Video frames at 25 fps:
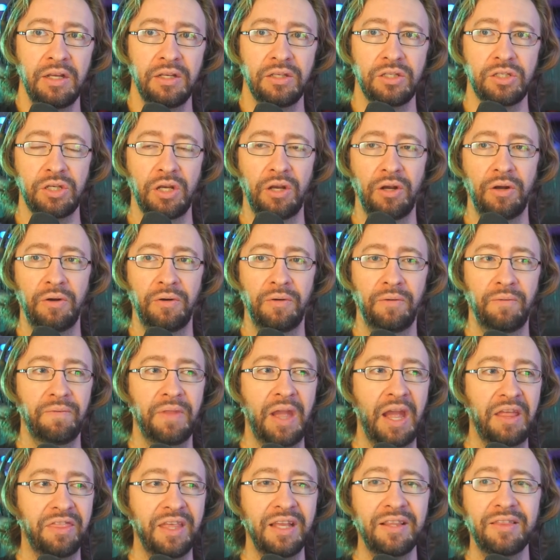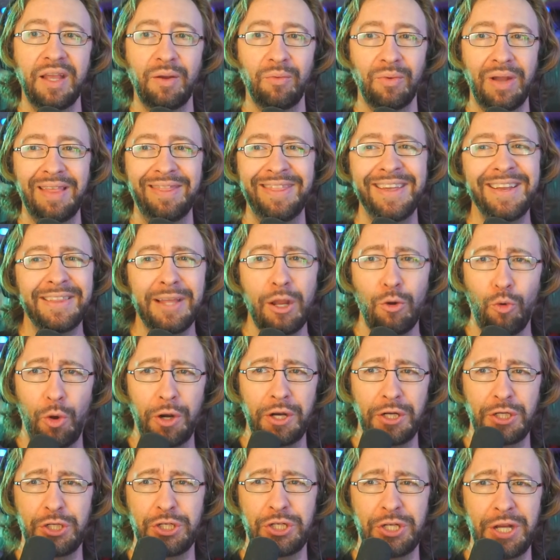Yeah. So I think they I think they
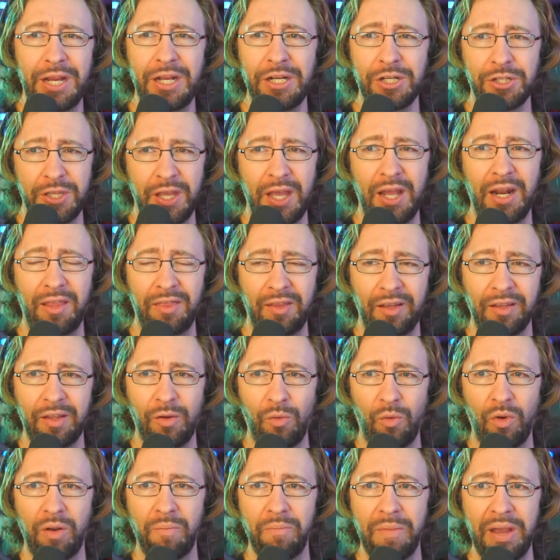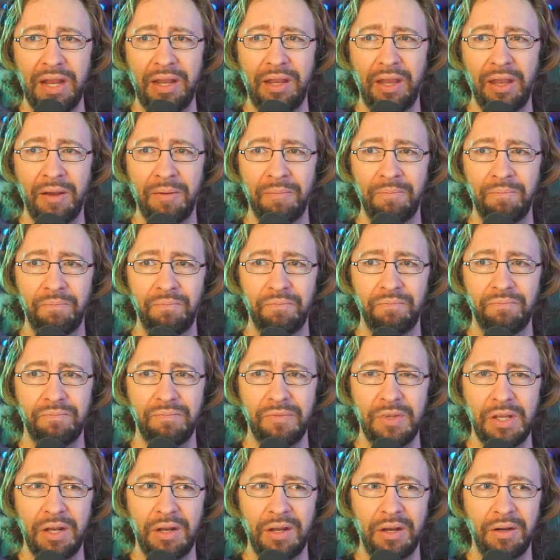want to change that. I think they want to make him
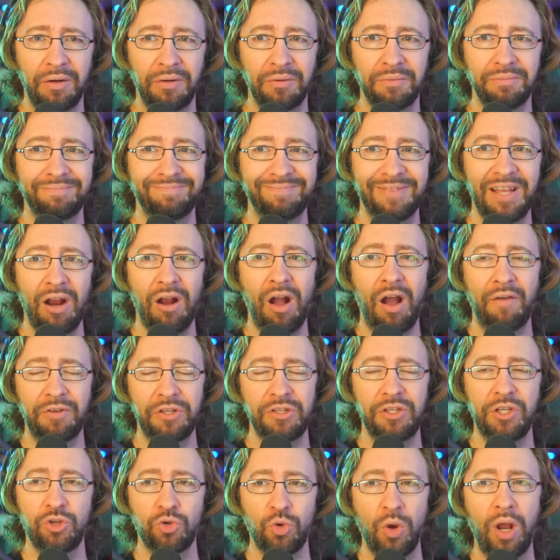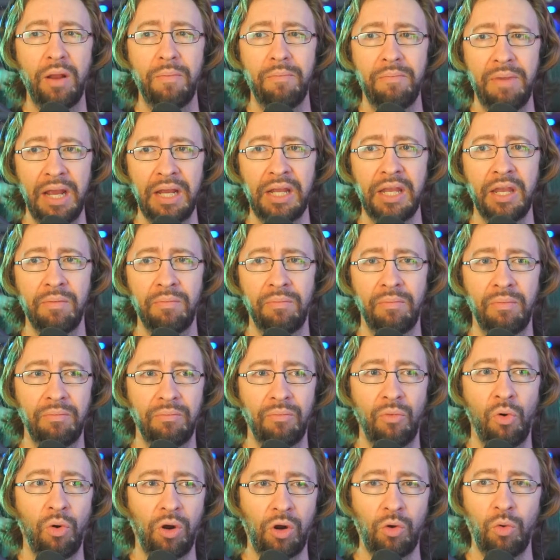you know they're obviously trying to make him
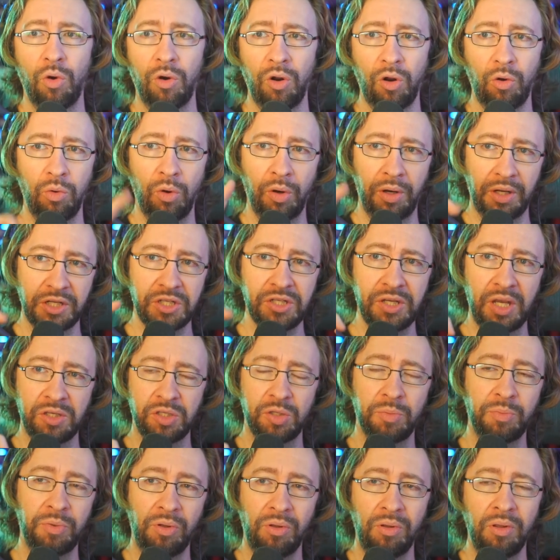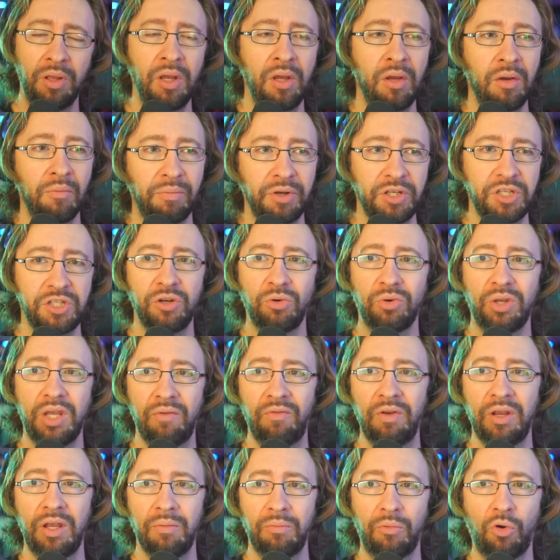more quote unquote accessible by still
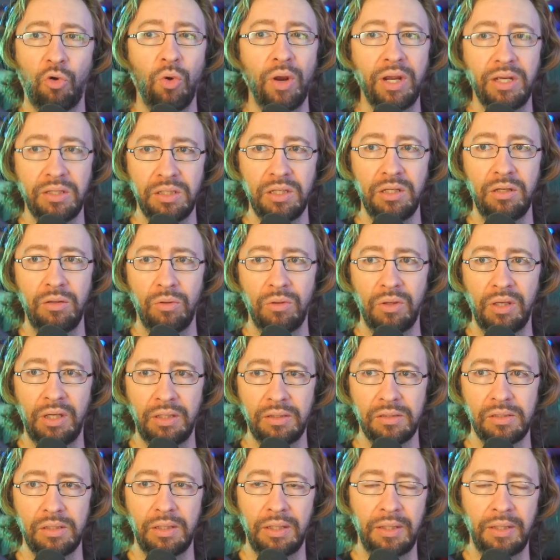giving him crazy new things.